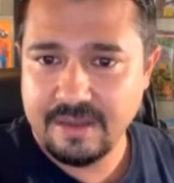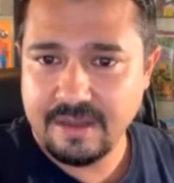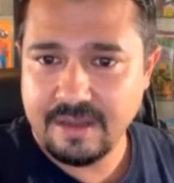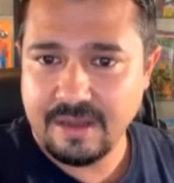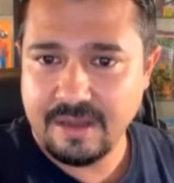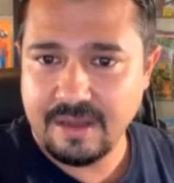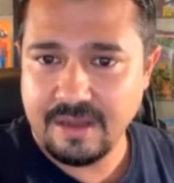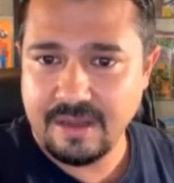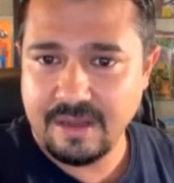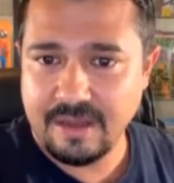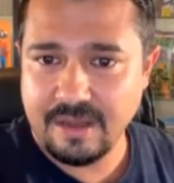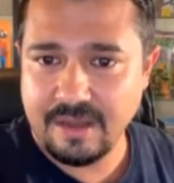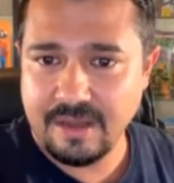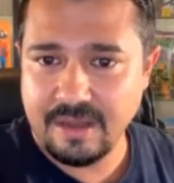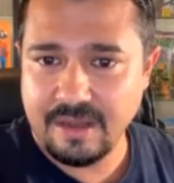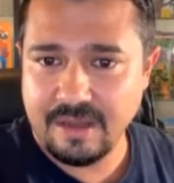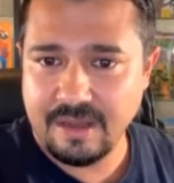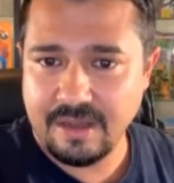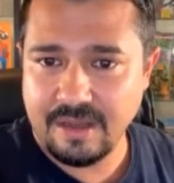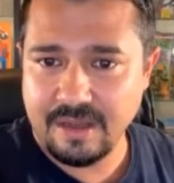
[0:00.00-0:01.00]

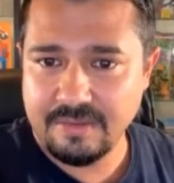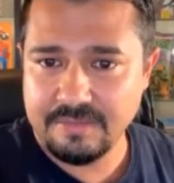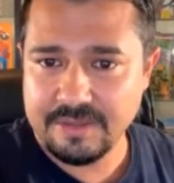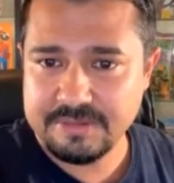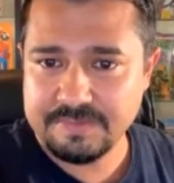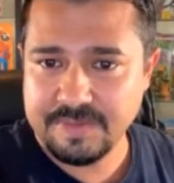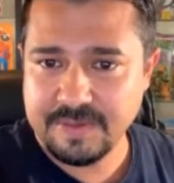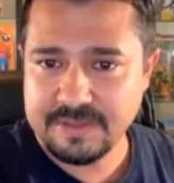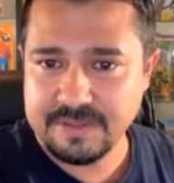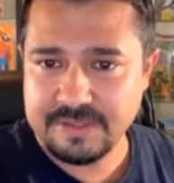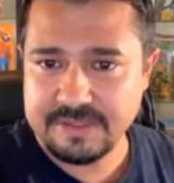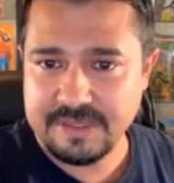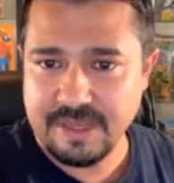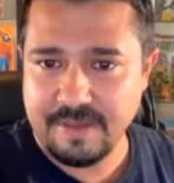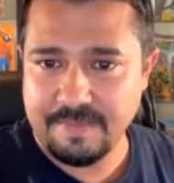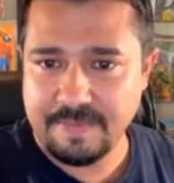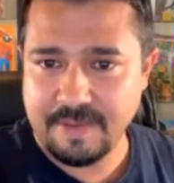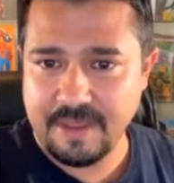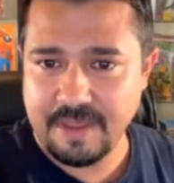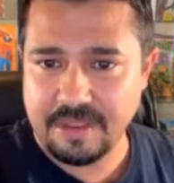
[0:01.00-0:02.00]
let's pick this
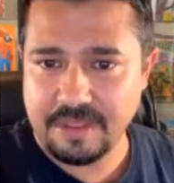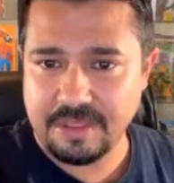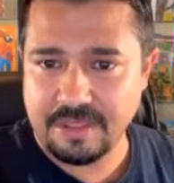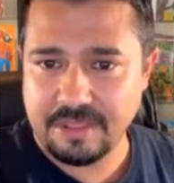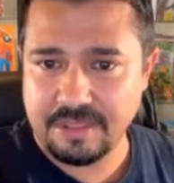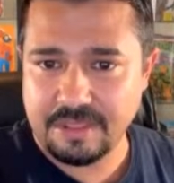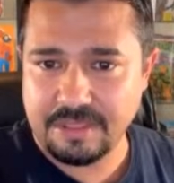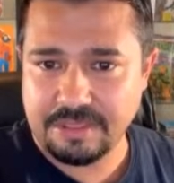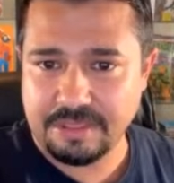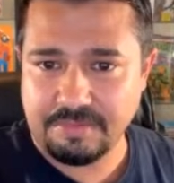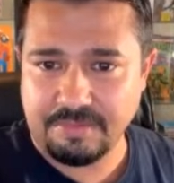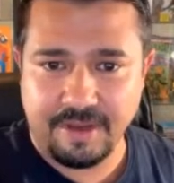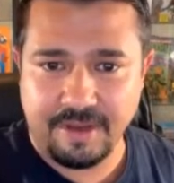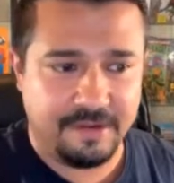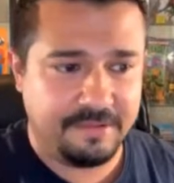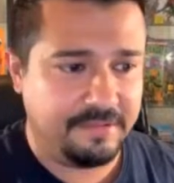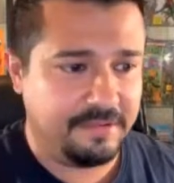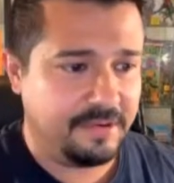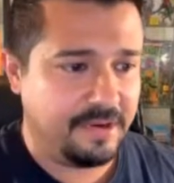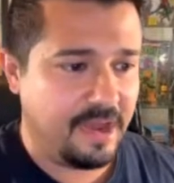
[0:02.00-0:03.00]
up at
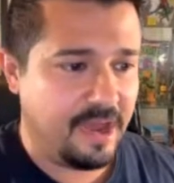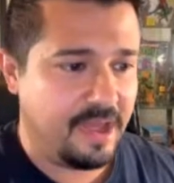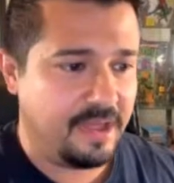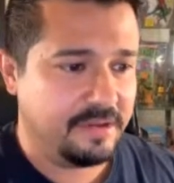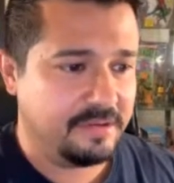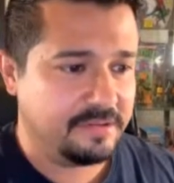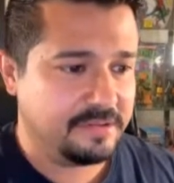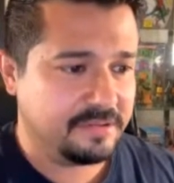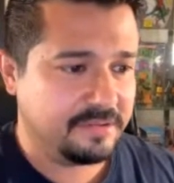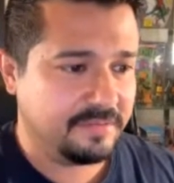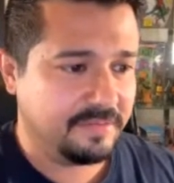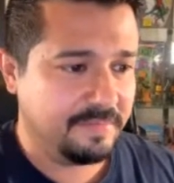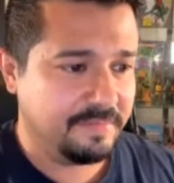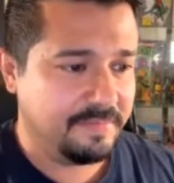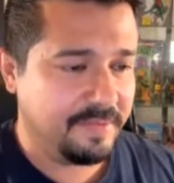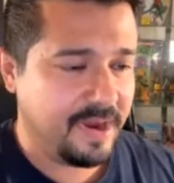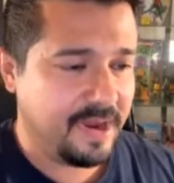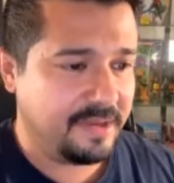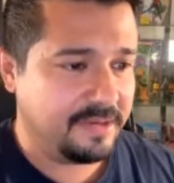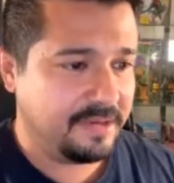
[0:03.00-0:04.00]
$300
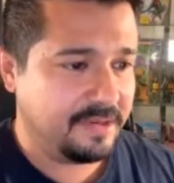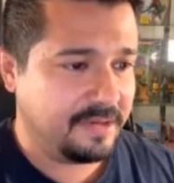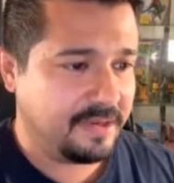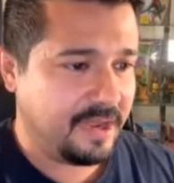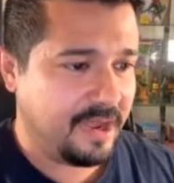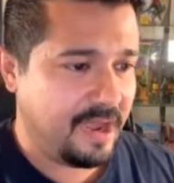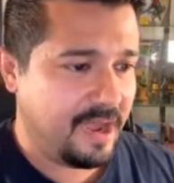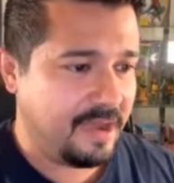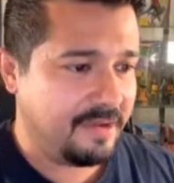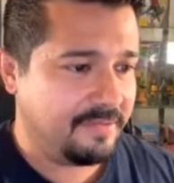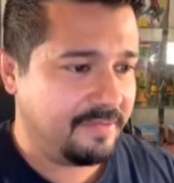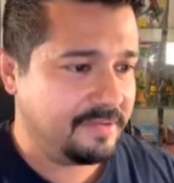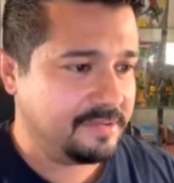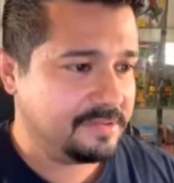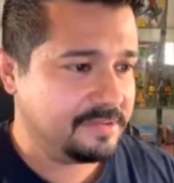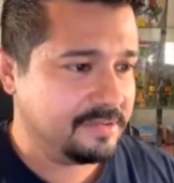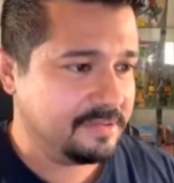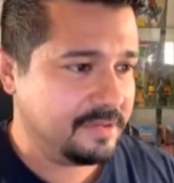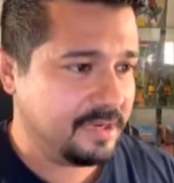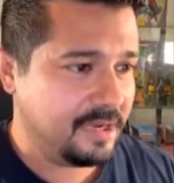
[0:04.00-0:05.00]
from Brandon
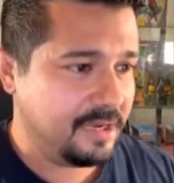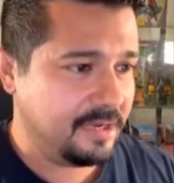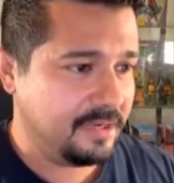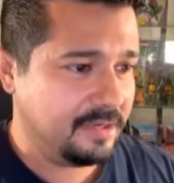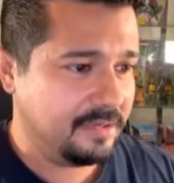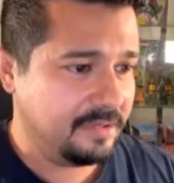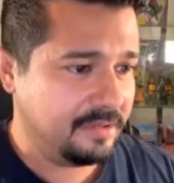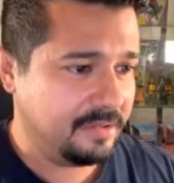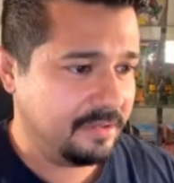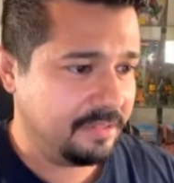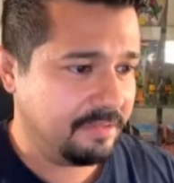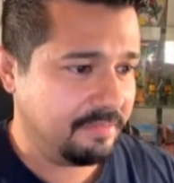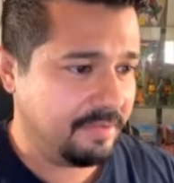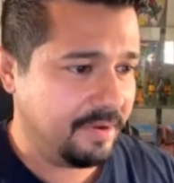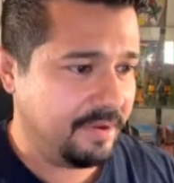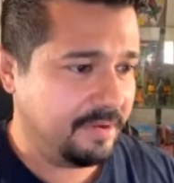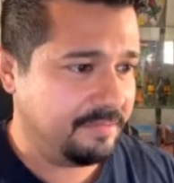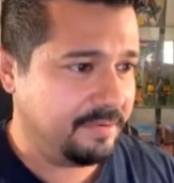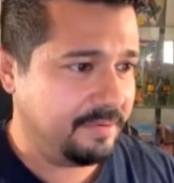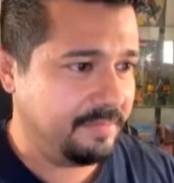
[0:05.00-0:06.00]
Cavins. Okay.
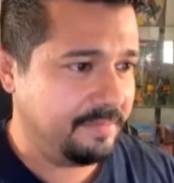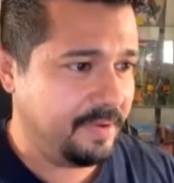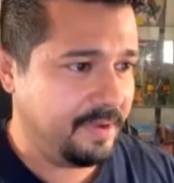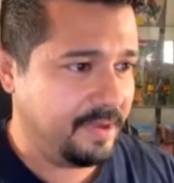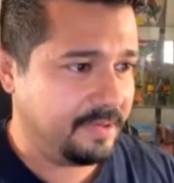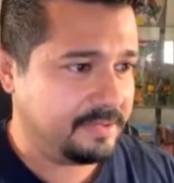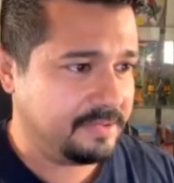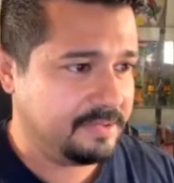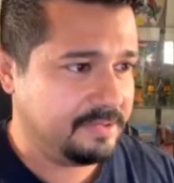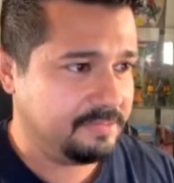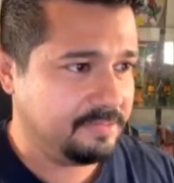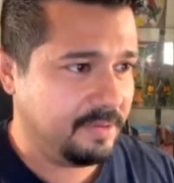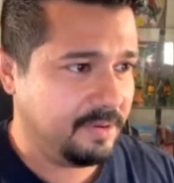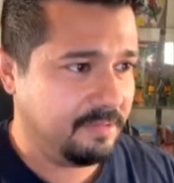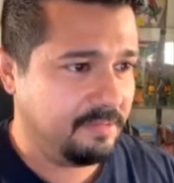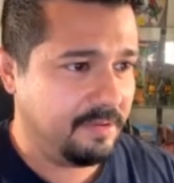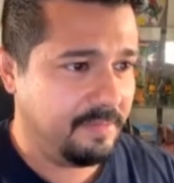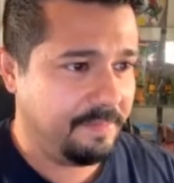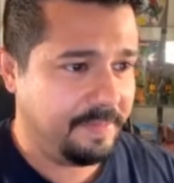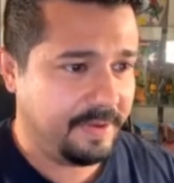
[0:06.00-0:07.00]
$300 is
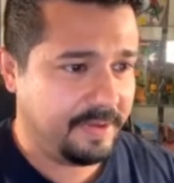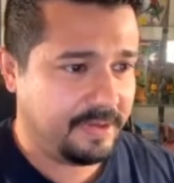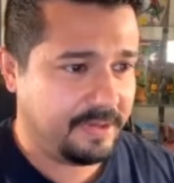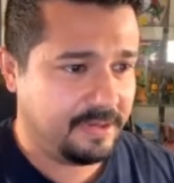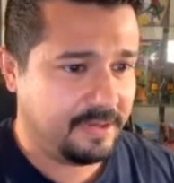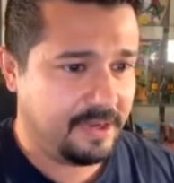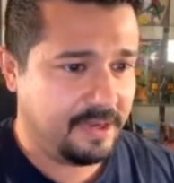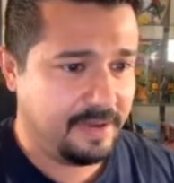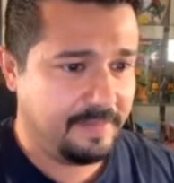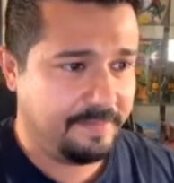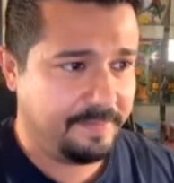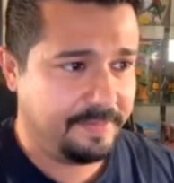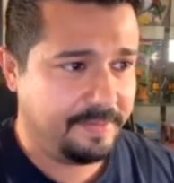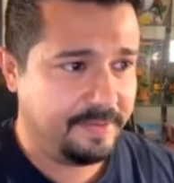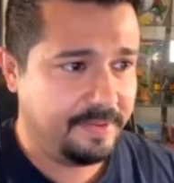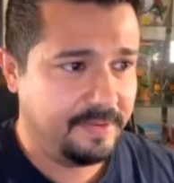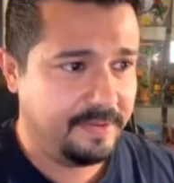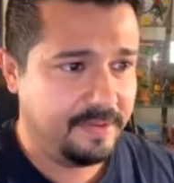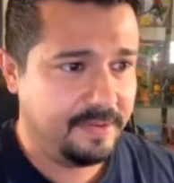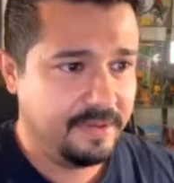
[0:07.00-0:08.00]
where we'll pick it up.
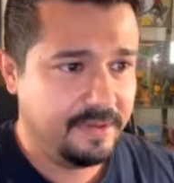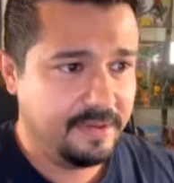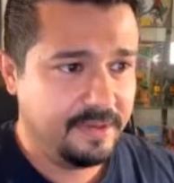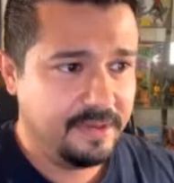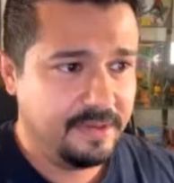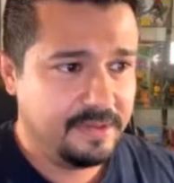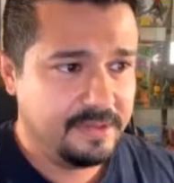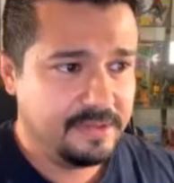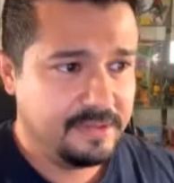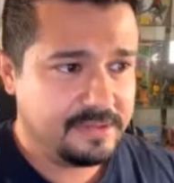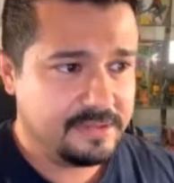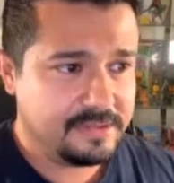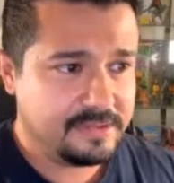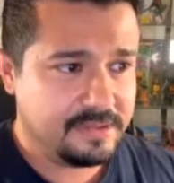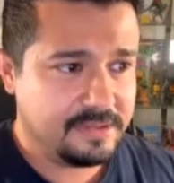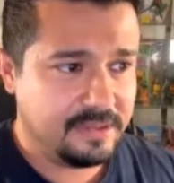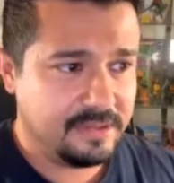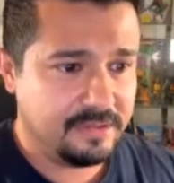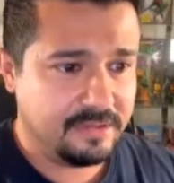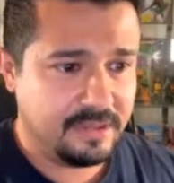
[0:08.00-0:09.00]

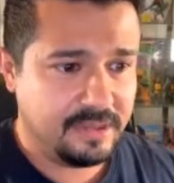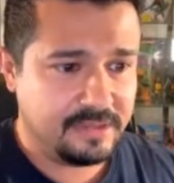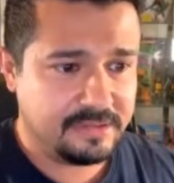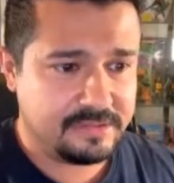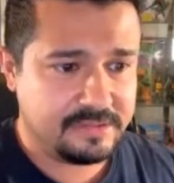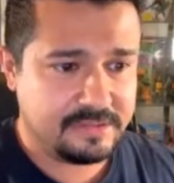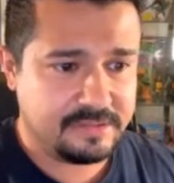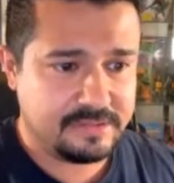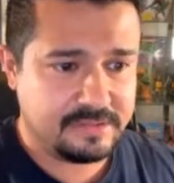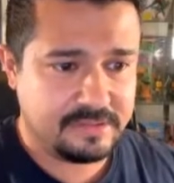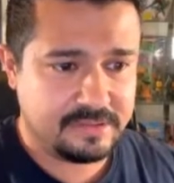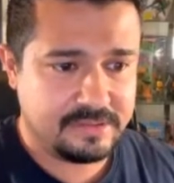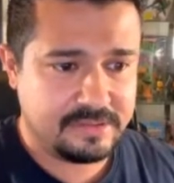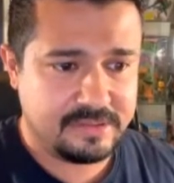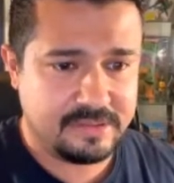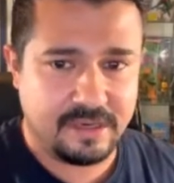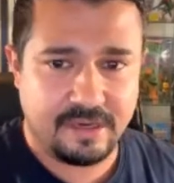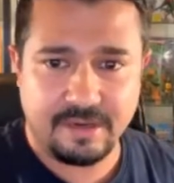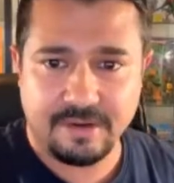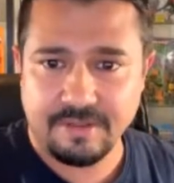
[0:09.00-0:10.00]
So let's
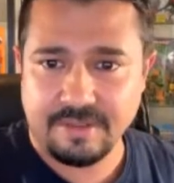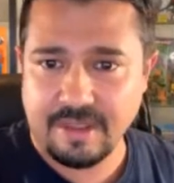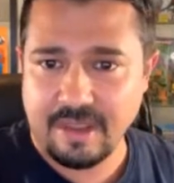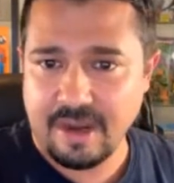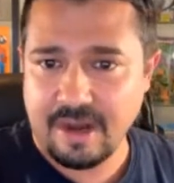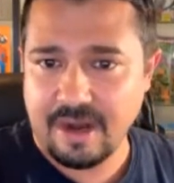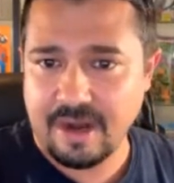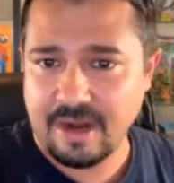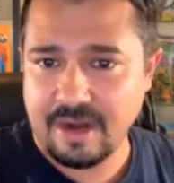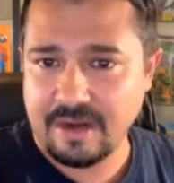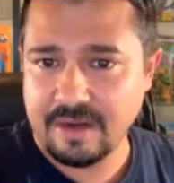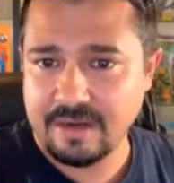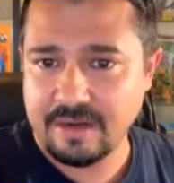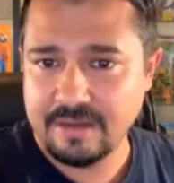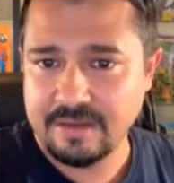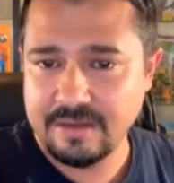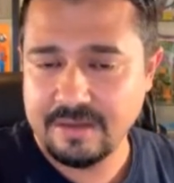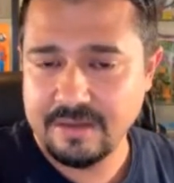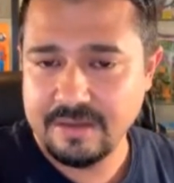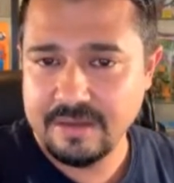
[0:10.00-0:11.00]
start there.
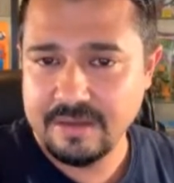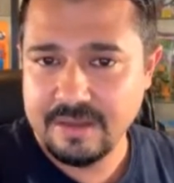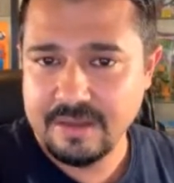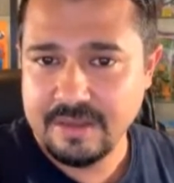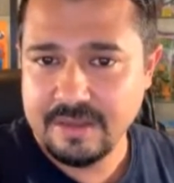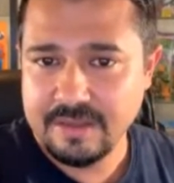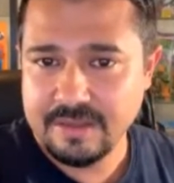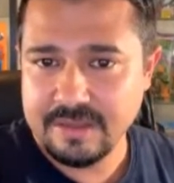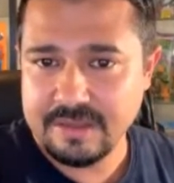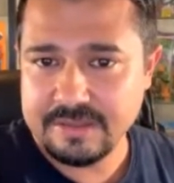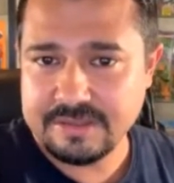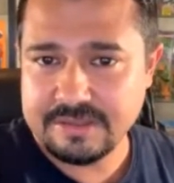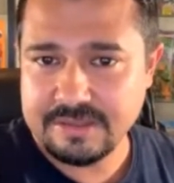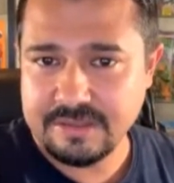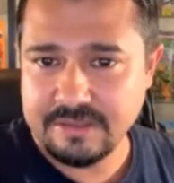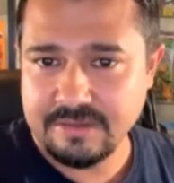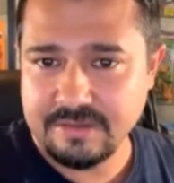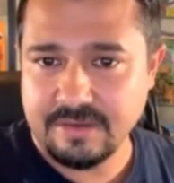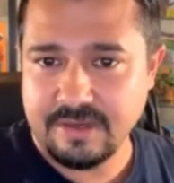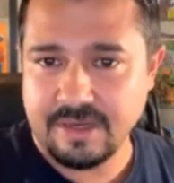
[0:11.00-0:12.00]
Let's do